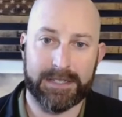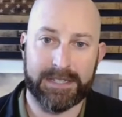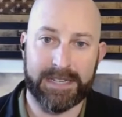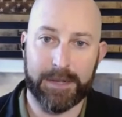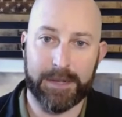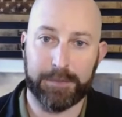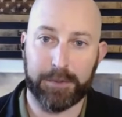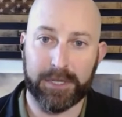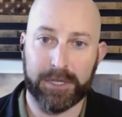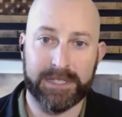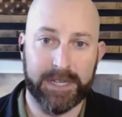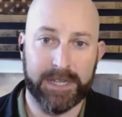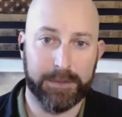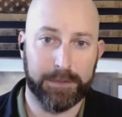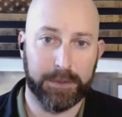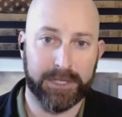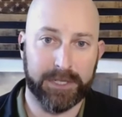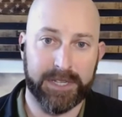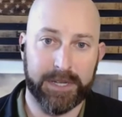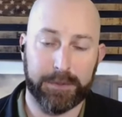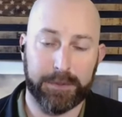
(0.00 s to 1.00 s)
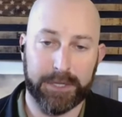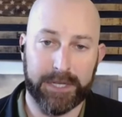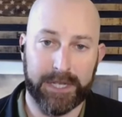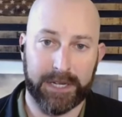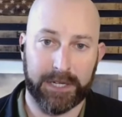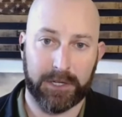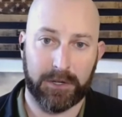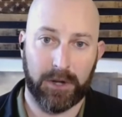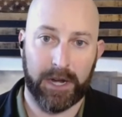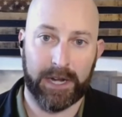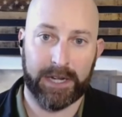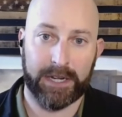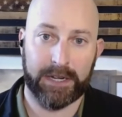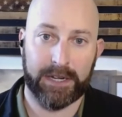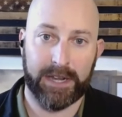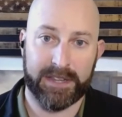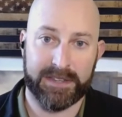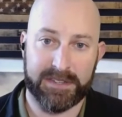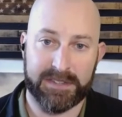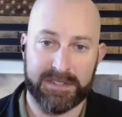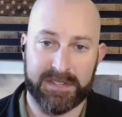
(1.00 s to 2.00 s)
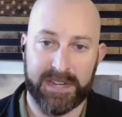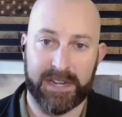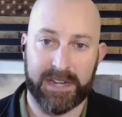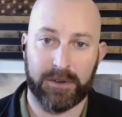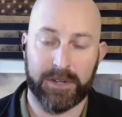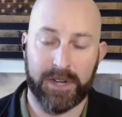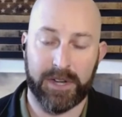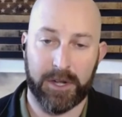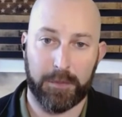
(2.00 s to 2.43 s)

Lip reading: deeply, deeply, deeply integrated as a state-owned